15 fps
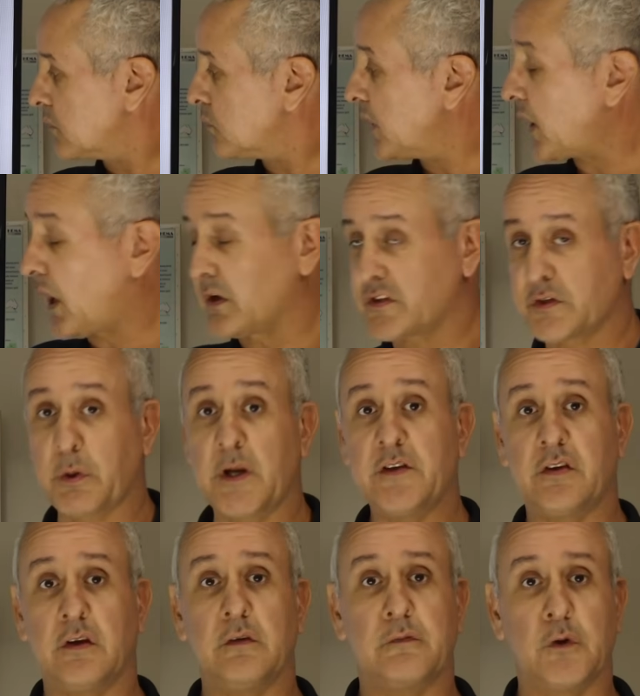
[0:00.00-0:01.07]
We are
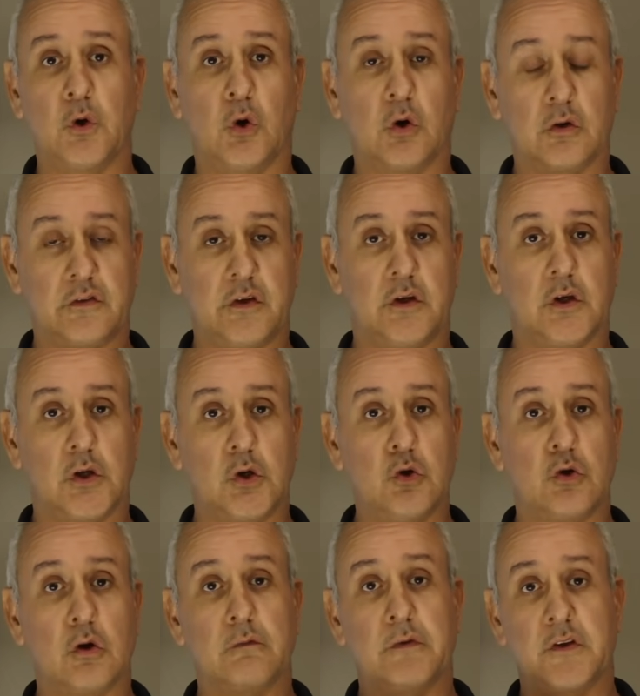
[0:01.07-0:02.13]
24 to the
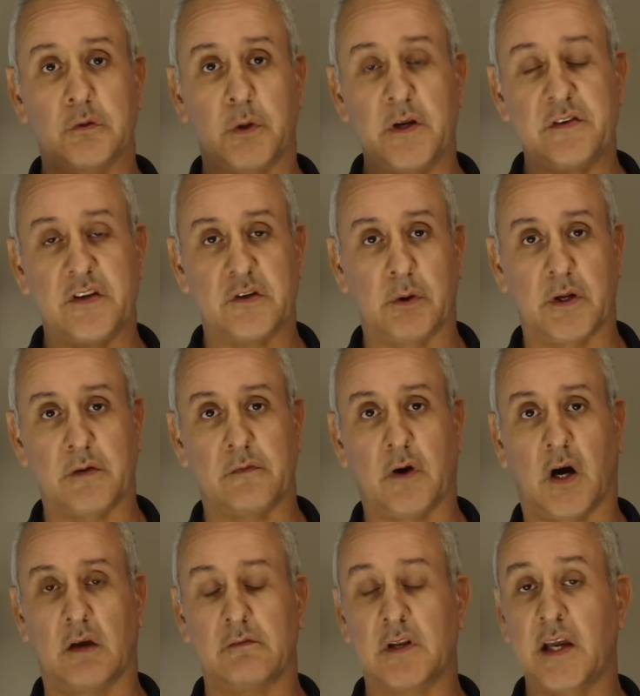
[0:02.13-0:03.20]
good for
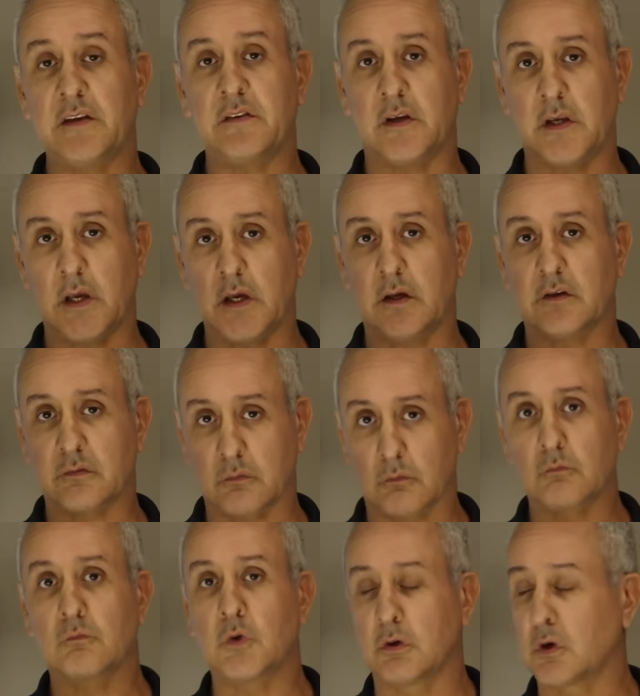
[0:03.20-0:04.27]
2025. Later years,
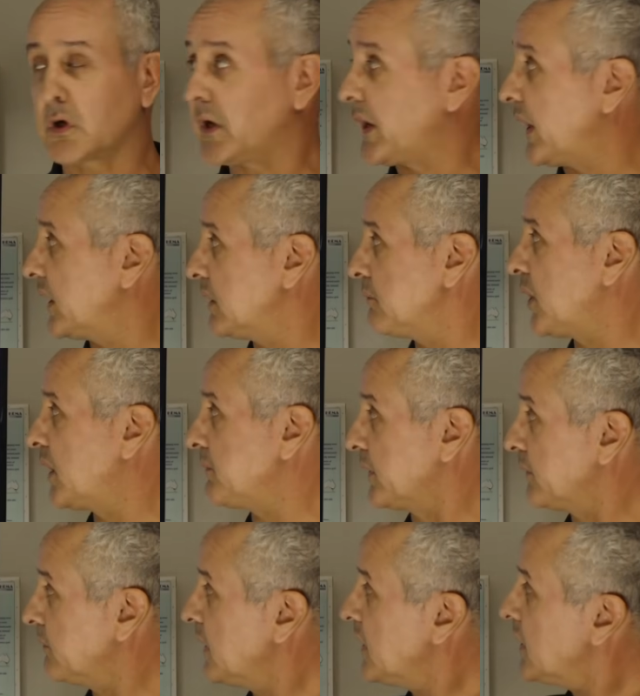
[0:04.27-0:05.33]
we'll look at that in a moment.